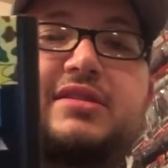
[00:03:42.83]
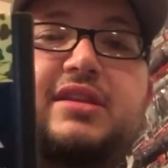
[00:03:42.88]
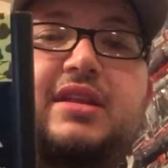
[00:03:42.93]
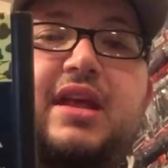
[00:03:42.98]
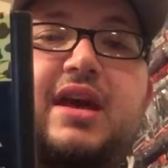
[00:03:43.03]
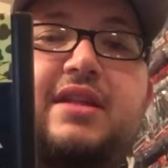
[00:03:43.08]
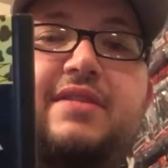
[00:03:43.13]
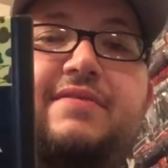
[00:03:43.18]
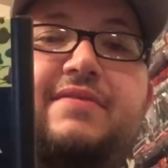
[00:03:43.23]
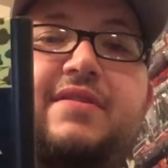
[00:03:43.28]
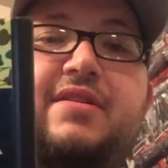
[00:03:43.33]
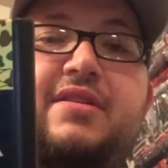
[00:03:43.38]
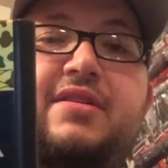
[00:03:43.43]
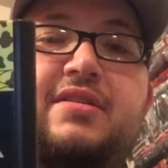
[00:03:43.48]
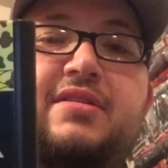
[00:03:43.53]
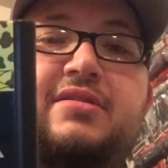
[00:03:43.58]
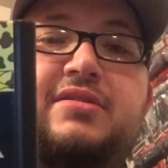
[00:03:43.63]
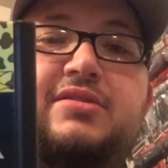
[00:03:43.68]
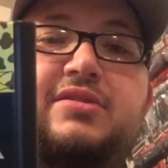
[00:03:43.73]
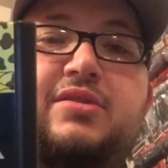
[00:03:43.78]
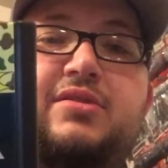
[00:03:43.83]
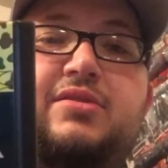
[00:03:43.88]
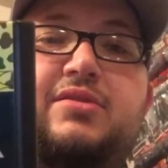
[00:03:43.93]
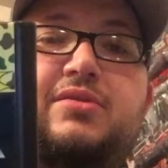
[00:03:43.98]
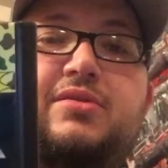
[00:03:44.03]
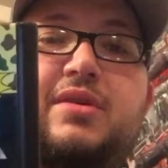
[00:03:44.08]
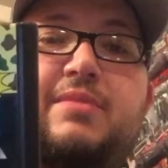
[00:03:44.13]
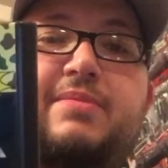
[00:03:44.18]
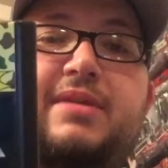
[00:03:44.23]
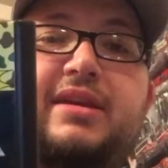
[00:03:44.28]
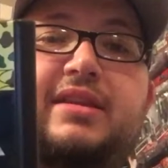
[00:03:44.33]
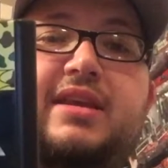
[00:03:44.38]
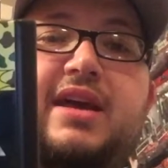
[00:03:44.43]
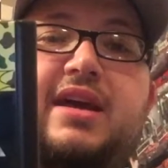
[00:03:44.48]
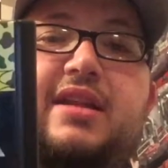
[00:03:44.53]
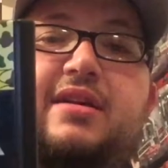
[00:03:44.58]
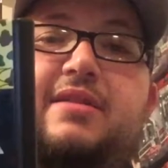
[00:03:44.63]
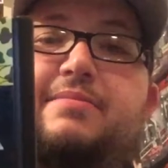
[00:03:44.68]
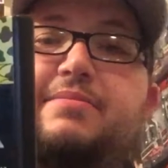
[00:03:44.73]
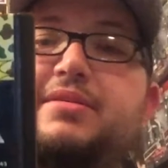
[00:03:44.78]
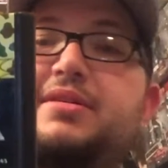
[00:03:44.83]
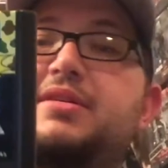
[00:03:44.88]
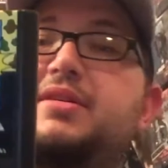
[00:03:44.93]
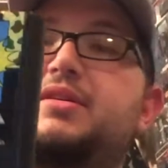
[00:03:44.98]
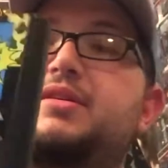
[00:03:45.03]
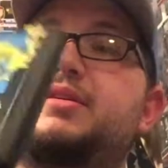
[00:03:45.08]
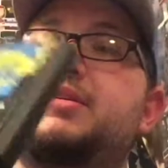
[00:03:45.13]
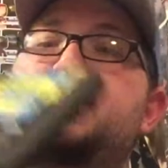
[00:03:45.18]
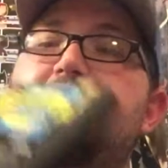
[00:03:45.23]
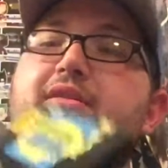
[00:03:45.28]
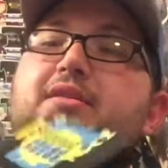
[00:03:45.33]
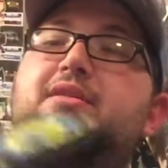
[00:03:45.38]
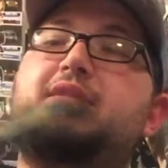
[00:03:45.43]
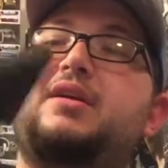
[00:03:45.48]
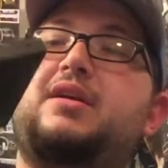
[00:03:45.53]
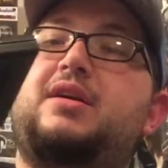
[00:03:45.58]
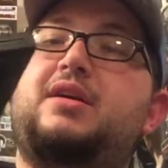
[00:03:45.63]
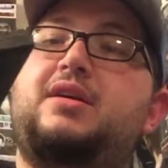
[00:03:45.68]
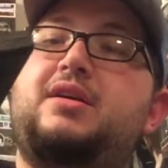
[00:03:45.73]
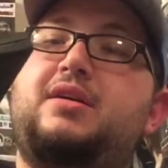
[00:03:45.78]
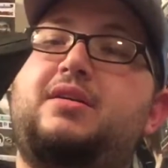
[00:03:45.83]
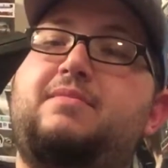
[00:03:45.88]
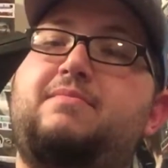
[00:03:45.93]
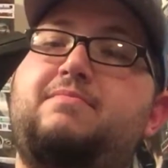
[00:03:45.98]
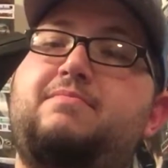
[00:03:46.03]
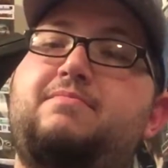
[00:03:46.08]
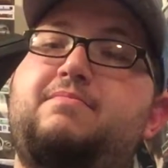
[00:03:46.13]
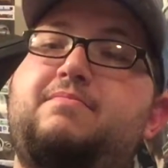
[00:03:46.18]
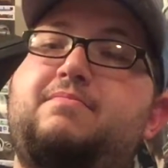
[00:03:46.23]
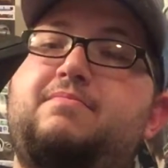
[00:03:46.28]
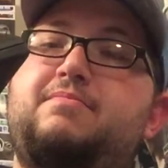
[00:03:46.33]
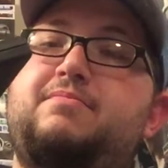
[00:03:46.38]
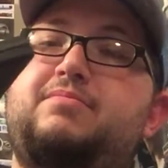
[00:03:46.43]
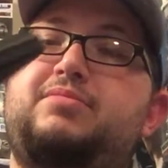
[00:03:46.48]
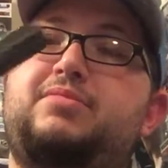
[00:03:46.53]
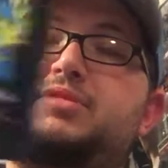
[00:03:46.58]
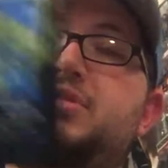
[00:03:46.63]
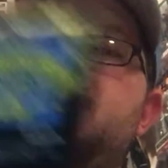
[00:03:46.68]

a lot of fun, so I picked that up. Um, it's